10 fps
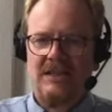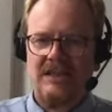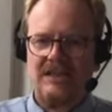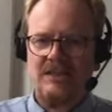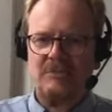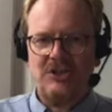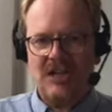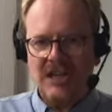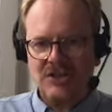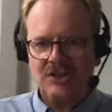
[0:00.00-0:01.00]

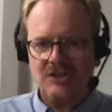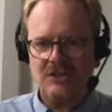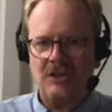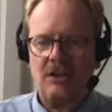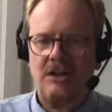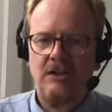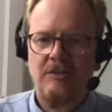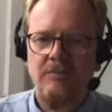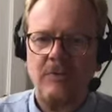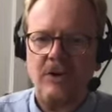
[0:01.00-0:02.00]
interpretation
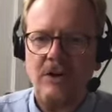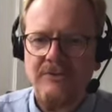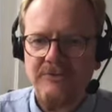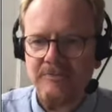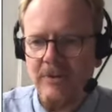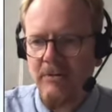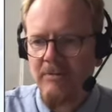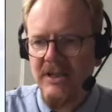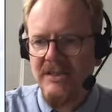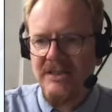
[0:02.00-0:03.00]
of
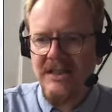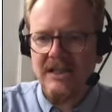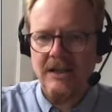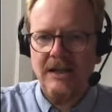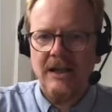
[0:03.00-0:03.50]
probability,